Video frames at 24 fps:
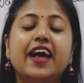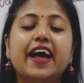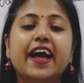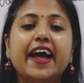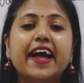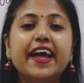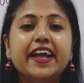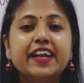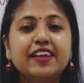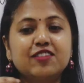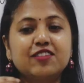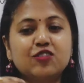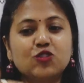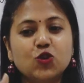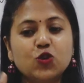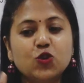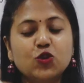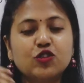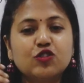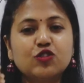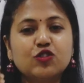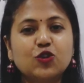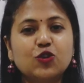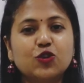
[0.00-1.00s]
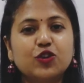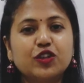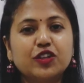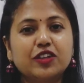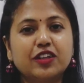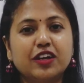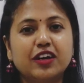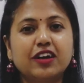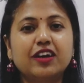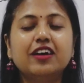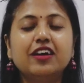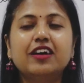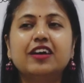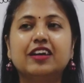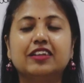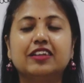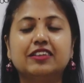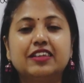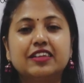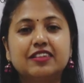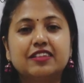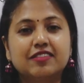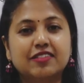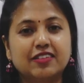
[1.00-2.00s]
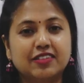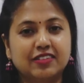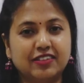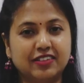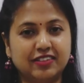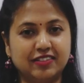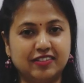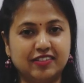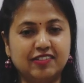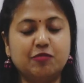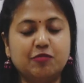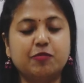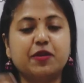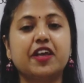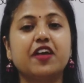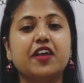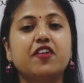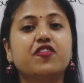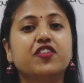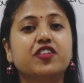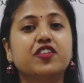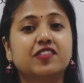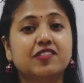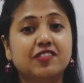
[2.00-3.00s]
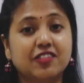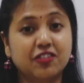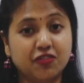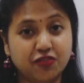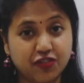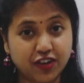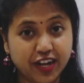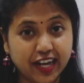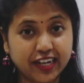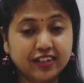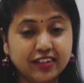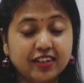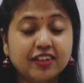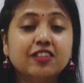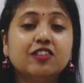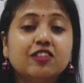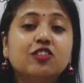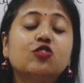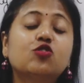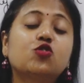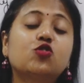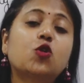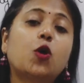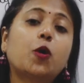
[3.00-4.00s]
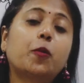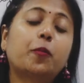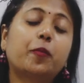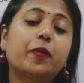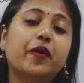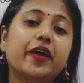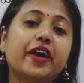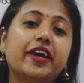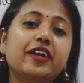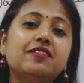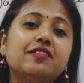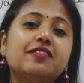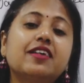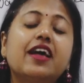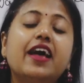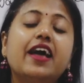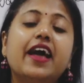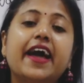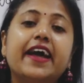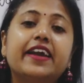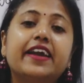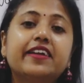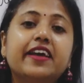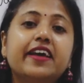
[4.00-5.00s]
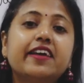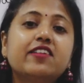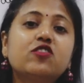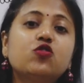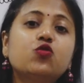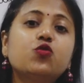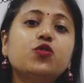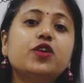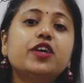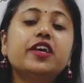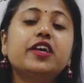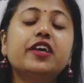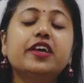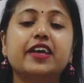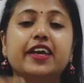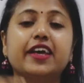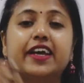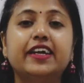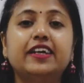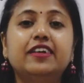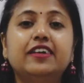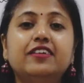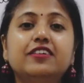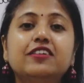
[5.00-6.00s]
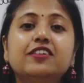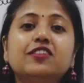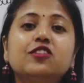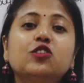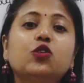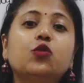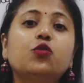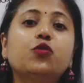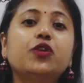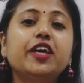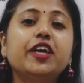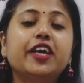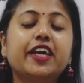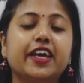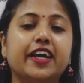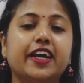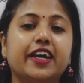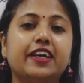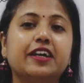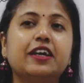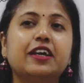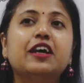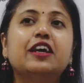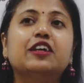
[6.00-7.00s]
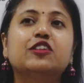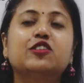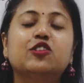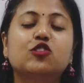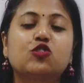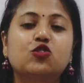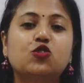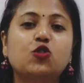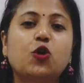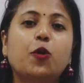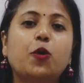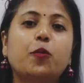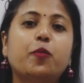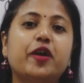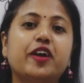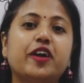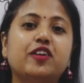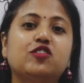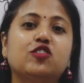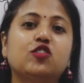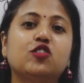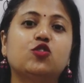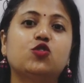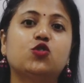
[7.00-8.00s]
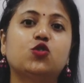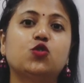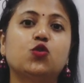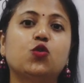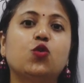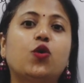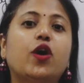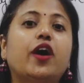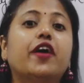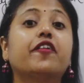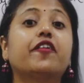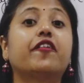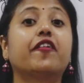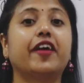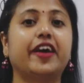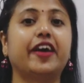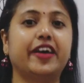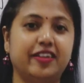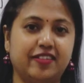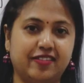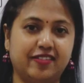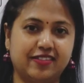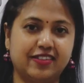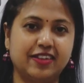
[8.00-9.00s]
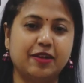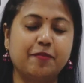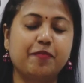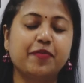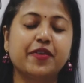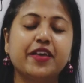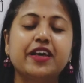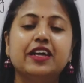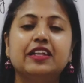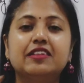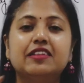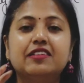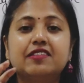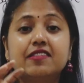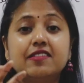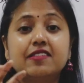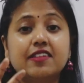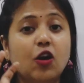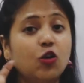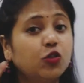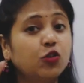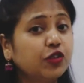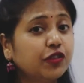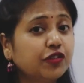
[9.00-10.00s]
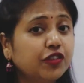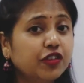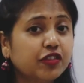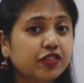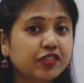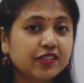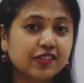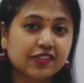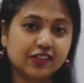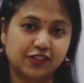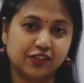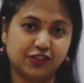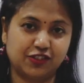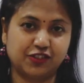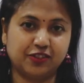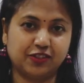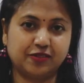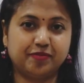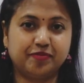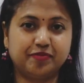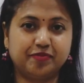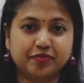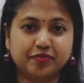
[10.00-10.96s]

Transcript: and slowly this behavior is reflected in the stock price, and as we enter the weekend, the stock prices show a rise. This is out of the research.